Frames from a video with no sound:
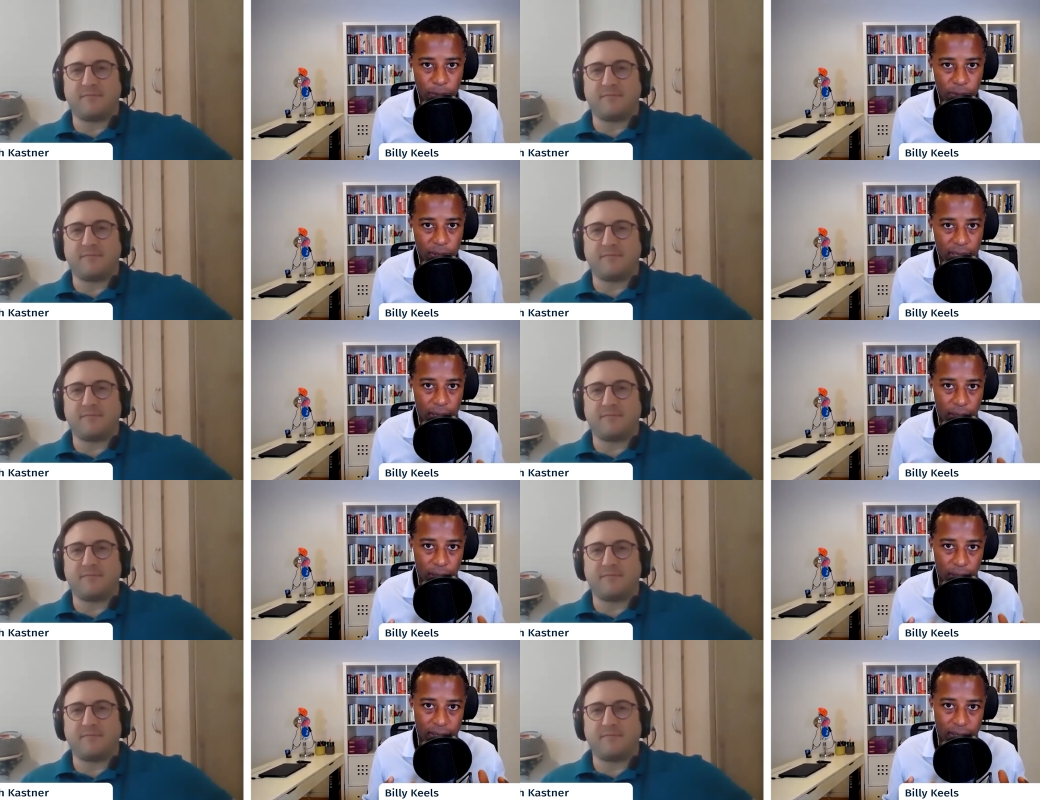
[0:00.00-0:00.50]

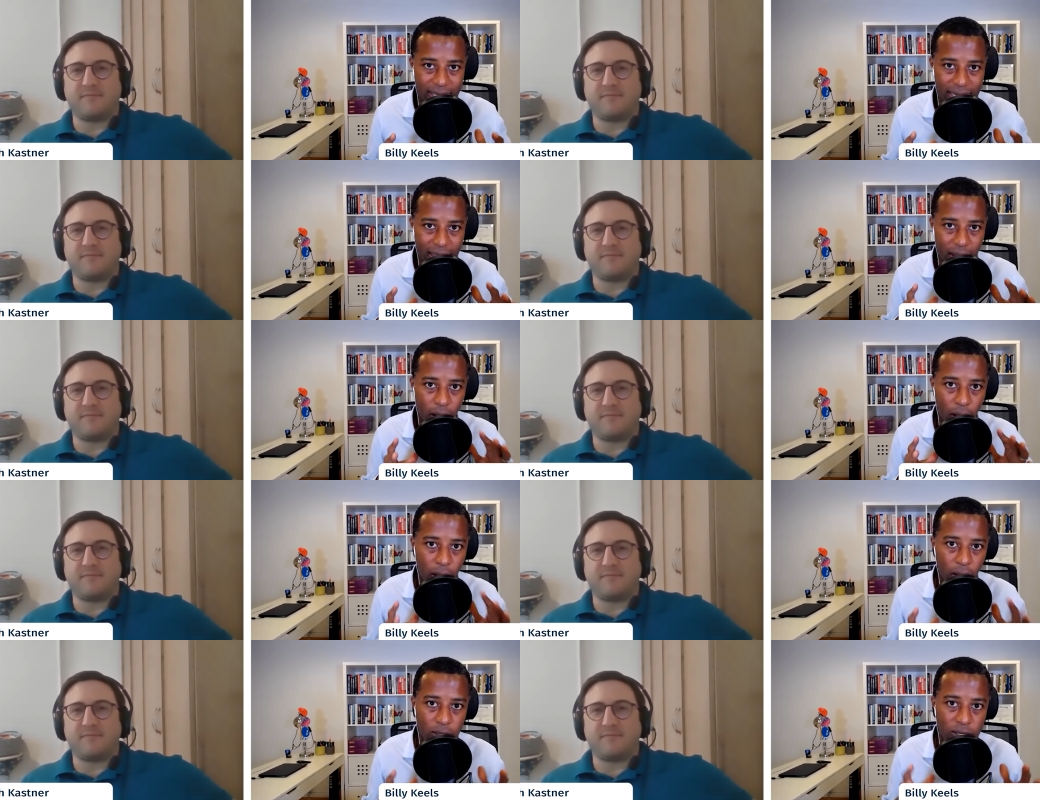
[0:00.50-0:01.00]
Speaker 1: Kenneth, is that
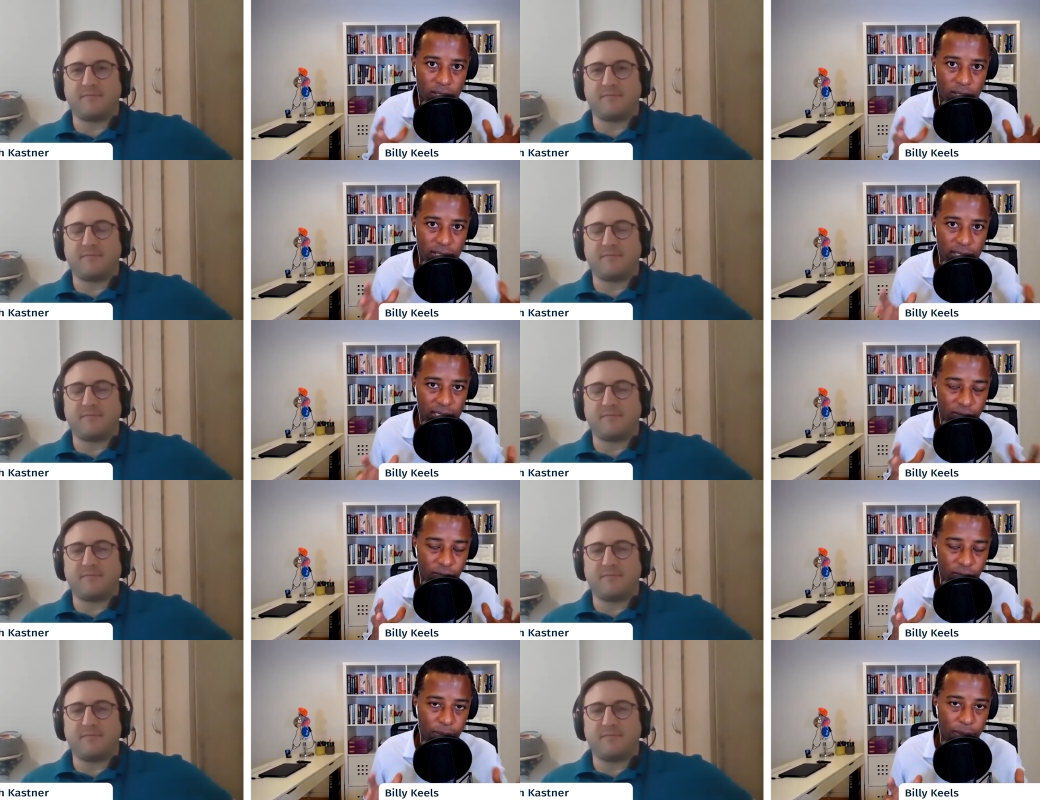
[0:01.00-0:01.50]
all
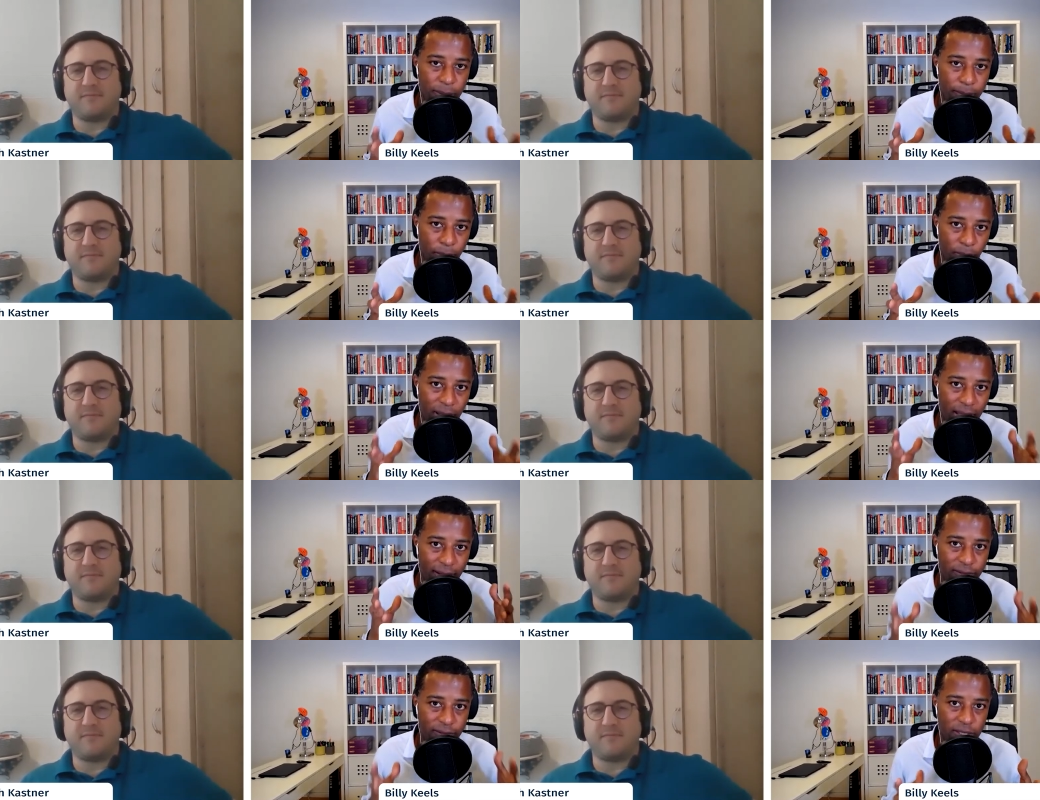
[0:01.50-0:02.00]
successful people
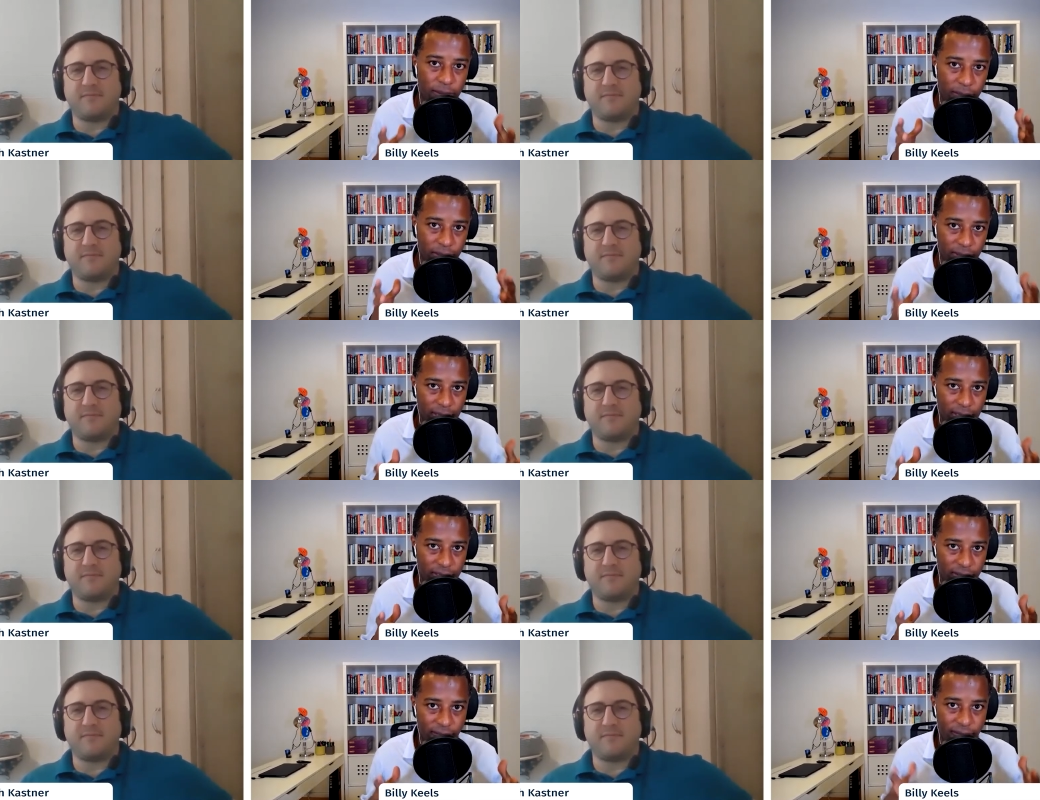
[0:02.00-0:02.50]
have something
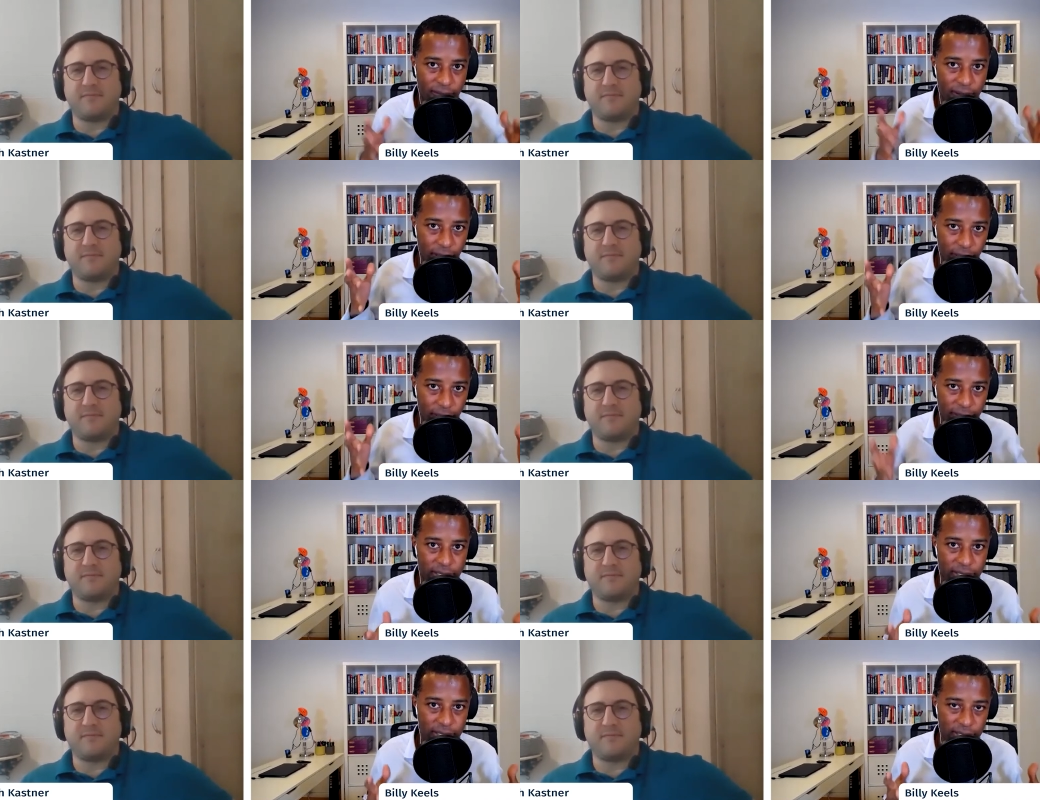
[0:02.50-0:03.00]
that's
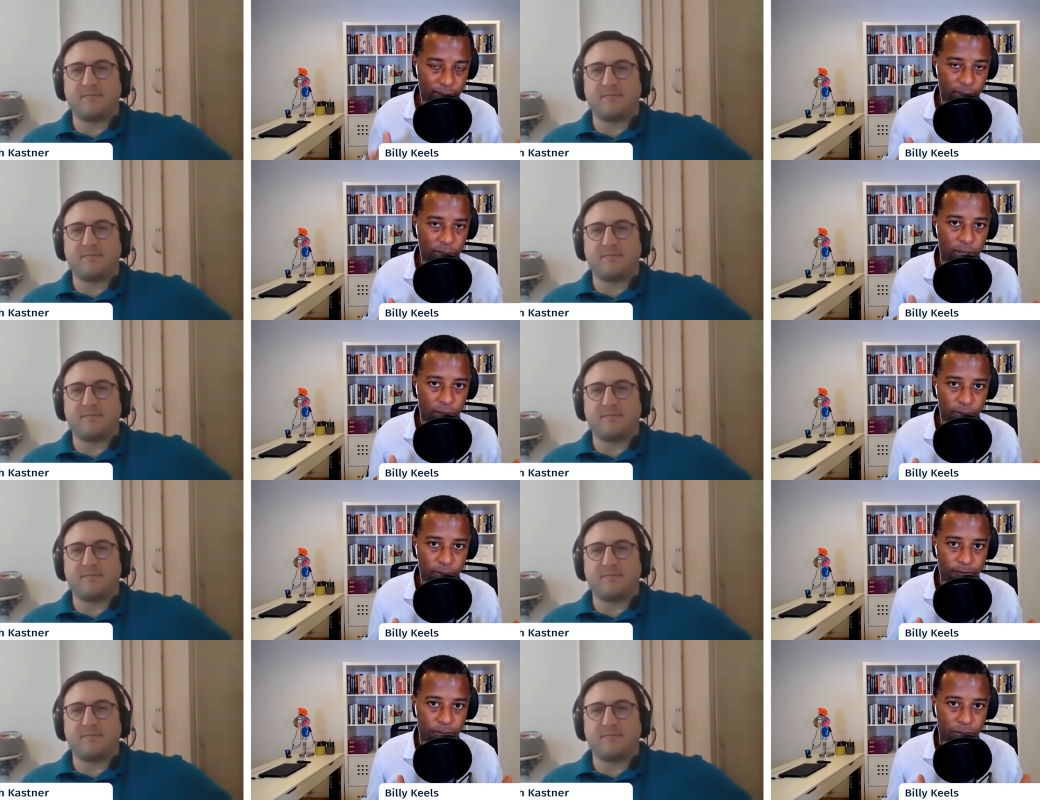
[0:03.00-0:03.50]
very
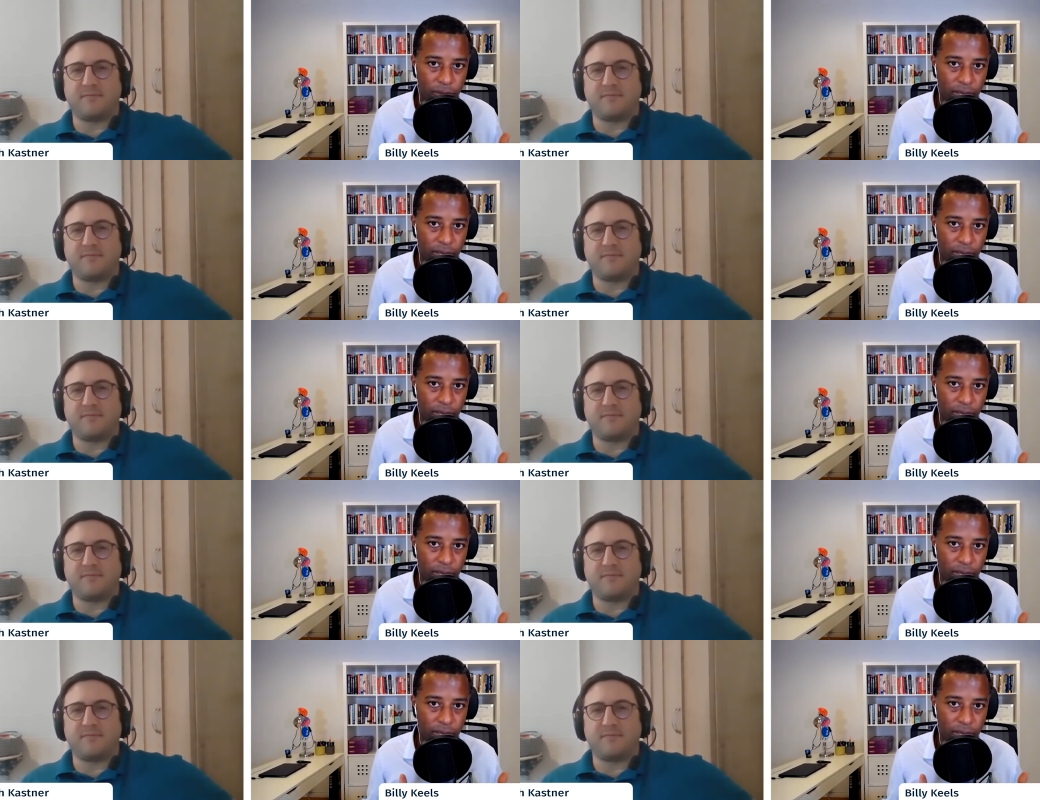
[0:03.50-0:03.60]
similar,